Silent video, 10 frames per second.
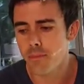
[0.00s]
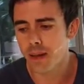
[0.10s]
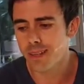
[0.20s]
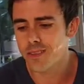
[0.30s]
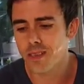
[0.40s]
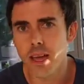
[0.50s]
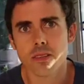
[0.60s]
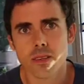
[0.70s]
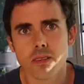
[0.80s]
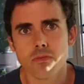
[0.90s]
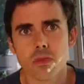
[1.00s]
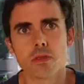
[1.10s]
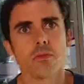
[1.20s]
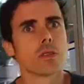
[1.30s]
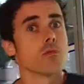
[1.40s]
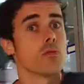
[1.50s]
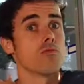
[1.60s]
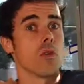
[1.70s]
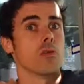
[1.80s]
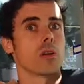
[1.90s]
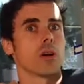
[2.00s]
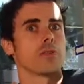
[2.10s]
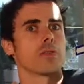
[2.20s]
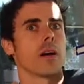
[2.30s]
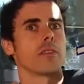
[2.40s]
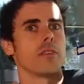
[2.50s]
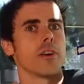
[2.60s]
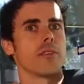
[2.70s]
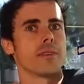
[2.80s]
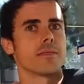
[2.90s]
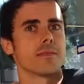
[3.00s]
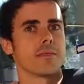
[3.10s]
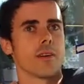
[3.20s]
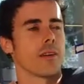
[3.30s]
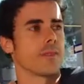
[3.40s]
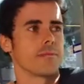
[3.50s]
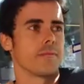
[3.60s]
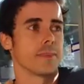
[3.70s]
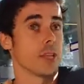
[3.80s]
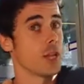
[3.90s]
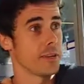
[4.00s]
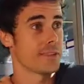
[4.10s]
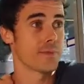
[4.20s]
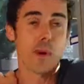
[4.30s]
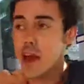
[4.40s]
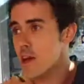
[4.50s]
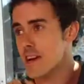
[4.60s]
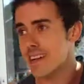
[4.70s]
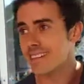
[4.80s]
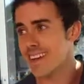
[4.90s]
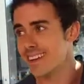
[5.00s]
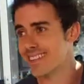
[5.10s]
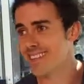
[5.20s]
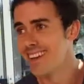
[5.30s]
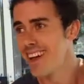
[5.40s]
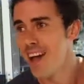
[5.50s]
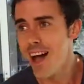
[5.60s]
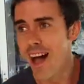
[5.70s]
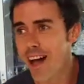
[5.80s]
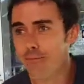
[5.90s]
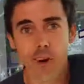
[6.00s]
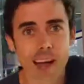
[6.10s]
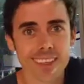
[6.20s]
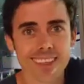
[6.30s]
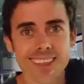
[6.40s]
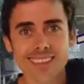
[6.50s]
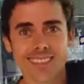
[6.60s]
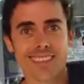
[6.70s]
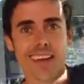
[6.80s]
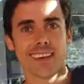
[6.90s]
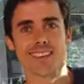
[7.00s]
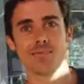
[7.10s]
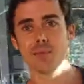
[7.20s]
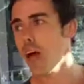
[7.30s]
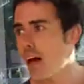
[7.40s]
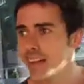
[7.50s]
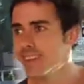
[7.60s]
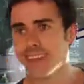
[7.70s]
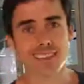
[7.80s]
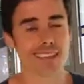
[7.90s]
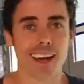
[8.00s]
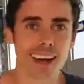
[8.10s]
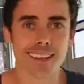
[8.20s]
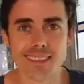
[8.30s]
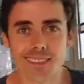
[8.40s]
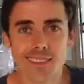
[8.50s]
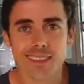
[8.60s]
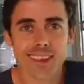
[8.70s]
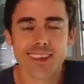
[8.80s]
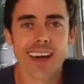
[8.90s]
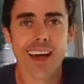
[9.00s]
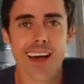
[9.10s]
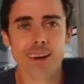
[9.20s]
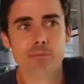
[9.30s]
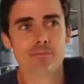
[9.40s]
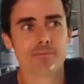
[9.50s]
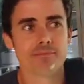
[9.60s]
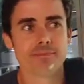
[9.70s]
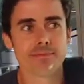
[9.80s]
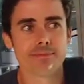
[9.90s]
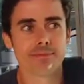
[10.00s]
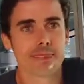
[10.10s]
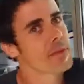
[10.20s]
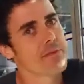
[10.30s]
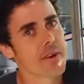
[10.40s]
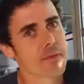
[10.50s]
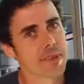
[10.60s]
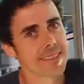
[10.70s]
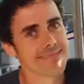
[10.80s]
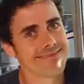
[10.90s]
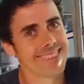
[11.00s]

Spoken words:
But it's a real roller coaster. There's a lot of swearing, there's violence, there's blood, there's guns. Something for everyone.